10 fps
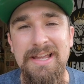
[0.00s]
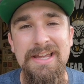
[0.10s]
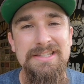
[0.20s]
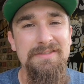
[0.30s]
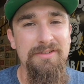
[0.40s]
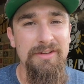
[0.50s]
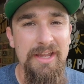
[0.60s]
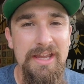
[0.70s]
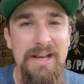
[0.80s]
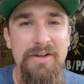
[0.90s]
is if you're
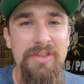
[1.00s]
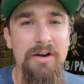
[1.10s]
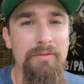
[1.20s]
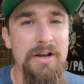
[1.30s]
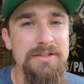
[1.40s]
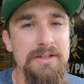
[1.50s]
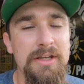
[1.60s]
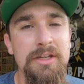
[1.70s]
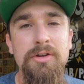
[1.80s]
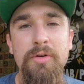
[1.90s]
laying out that resin
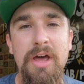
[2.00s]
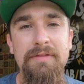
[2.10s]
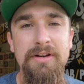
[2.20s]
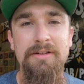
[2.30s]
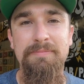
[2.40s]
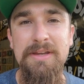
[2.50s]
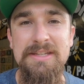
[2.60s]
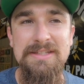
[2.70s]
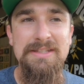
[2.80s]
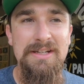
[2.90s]
and you don't have enough
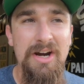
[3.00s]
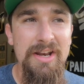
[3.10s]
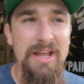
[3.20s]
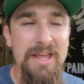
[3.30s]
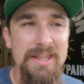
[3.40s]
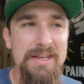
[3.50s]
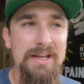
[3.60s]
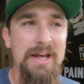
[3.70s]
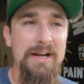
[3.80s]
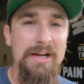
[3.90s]
pieces cut, then
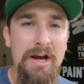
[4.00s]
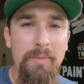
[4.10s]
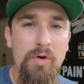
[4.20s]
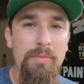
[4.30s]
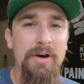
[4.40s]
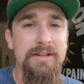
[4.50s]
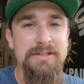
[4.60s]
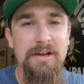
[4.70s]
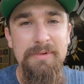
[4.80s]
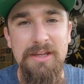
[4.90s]
you gotta cut more. By the
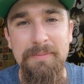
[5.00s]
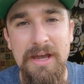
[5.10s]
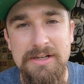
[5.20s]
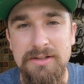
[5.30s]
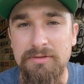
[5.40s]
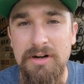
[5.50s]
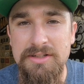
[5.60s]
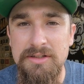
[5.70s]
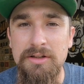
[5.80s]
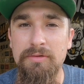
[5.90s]
time you get back to the
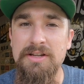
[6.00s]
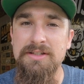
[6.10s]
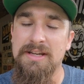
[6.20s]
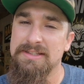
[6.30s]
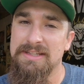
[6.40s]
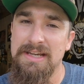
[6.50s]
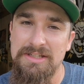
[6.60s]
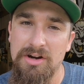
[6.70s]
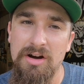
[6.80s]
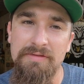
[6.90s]
resin, the resin has
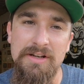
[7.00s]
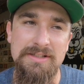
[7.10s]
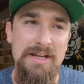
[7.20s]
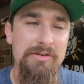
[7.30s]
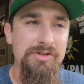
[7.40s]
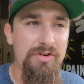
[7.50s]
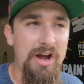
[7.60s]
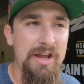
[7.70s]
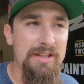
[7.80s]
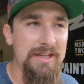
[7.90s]
kicked off and is now
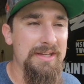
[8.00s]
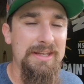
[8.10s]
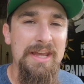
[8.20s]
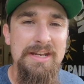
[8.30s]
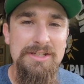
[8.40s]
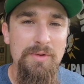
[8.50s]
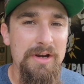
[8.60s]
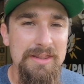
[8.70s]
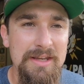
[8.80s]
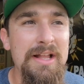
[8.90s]
dry and then you can't do
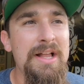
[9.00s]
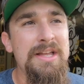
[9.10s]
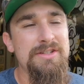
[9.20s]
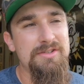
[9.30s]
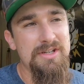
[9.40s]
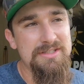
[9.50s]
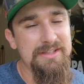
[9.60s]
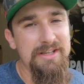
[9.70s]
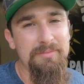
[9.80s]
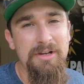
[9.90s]
anything. So just a
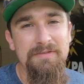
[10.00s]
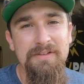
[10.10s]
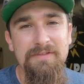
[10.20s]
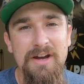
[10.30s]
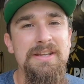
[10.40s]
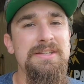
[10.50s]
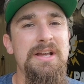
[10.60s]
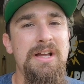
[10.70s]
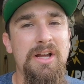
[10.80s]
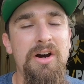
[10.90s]
little bit of advice,
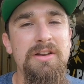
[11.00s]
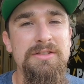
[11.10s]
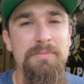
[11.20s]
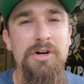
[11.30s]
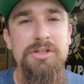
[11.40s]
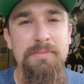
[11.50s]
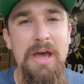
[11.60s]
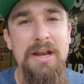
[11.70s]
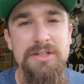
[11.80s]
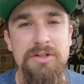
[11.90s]
cut as much
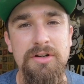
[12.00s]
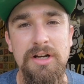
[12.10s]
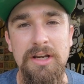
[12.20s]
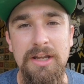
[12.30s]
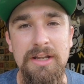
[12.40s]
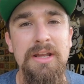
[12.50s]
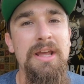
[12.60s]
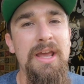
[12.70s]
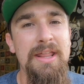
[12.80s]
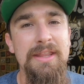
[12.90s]
mat as you're gonna need
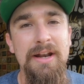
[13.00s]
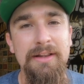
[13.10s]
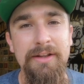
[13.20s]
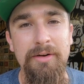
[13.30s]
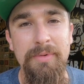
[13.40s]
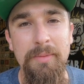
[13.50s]
and then a little bit